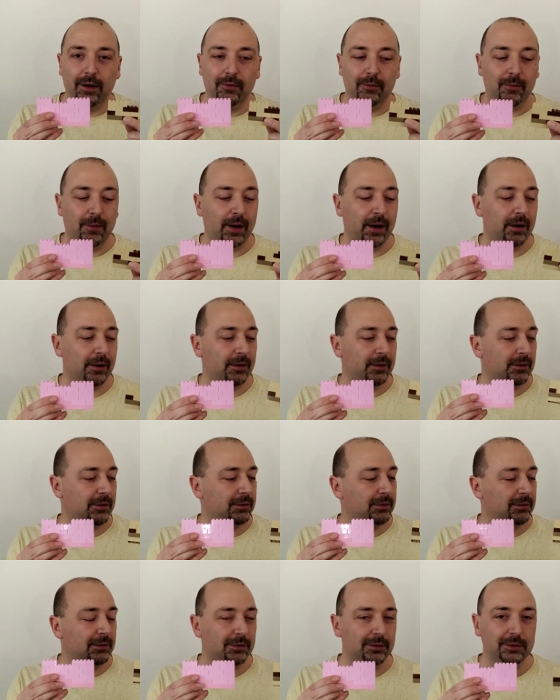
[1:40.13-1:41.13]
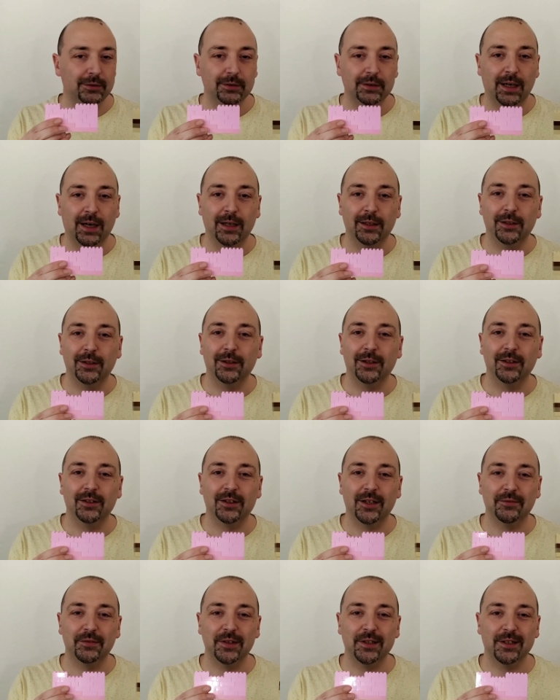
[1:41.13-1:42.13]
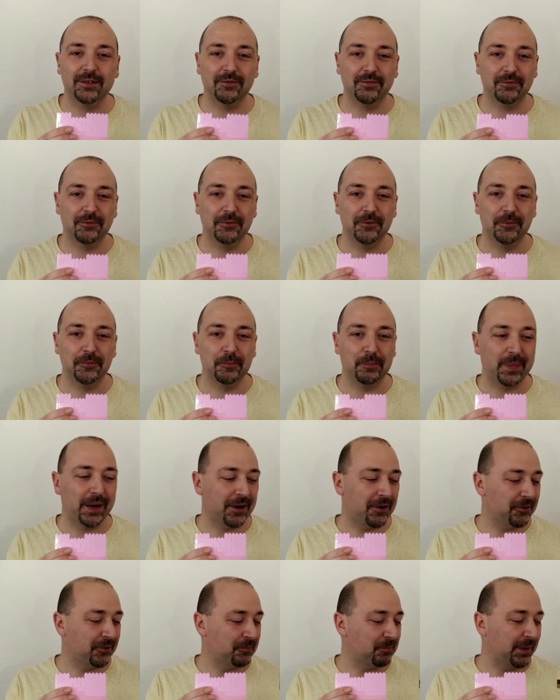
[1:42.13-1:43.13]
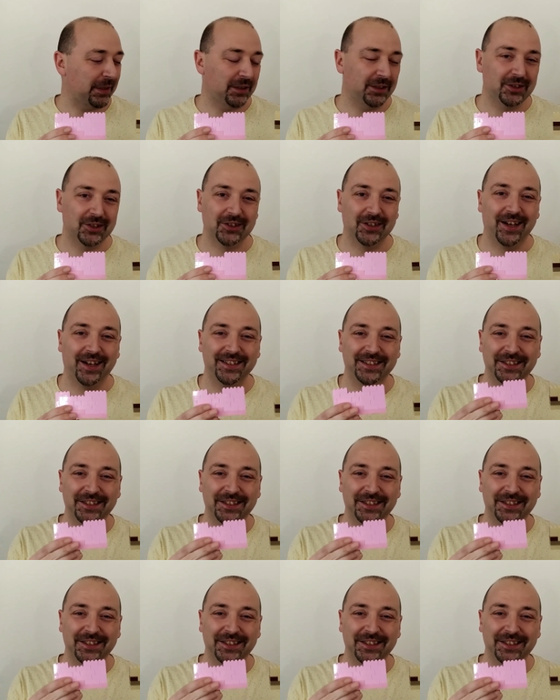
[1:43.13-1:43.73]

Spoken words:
Well, I didn't have enough brown bricks,